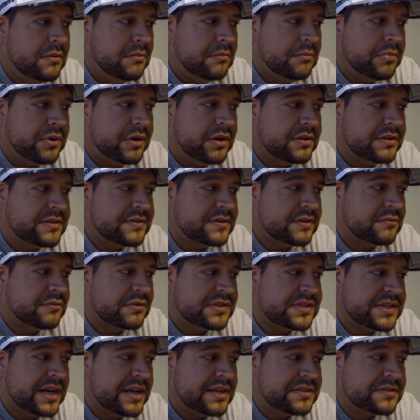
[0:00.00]
But uh, with
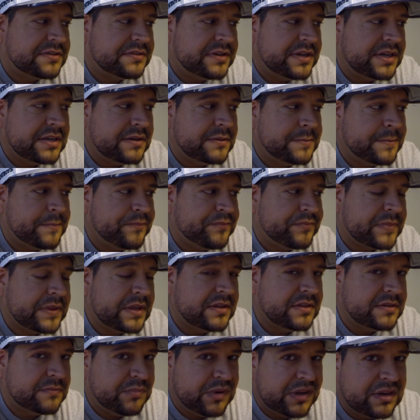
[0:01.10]
Chaz Green,
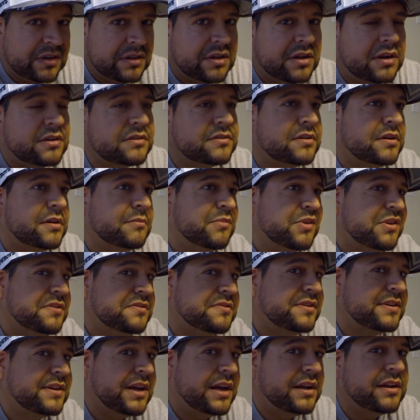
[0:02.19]
he's been a long-term
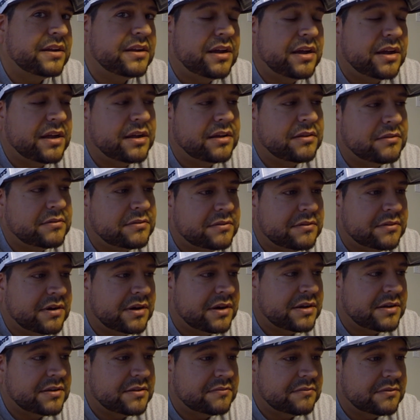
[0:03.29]
injury kind of guy,
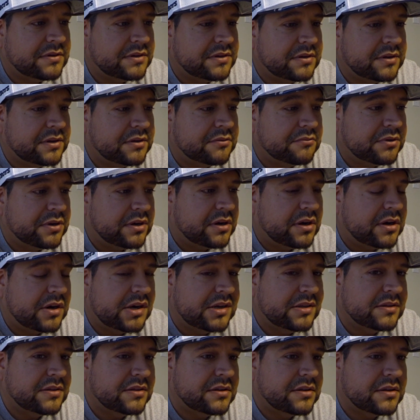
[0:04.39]
right? Here we are
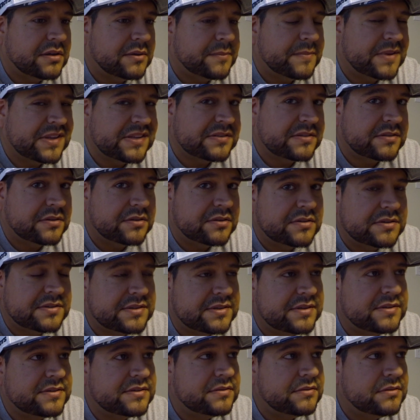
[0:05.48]
in the, his third
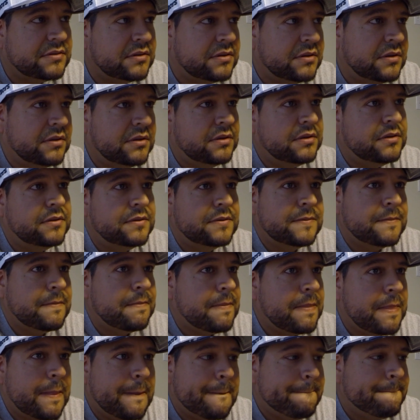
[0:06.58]
season.
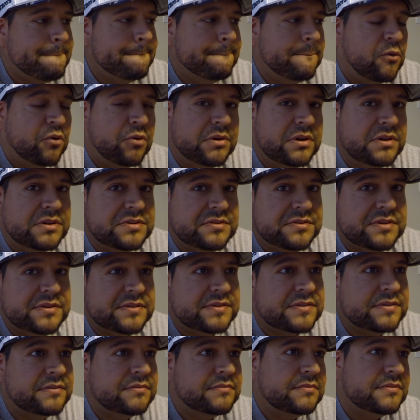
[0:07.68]
More
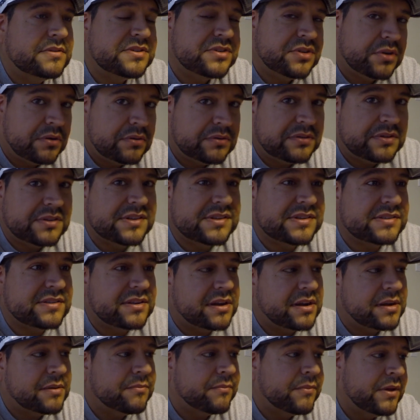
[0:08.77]
injuries. Shoulder this
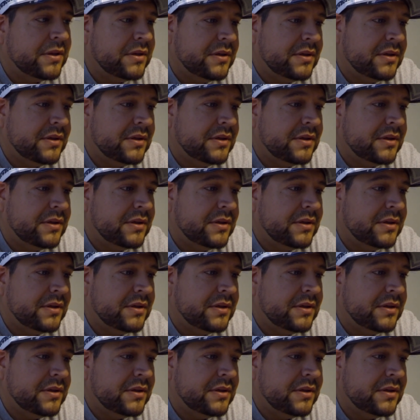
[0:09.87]
time.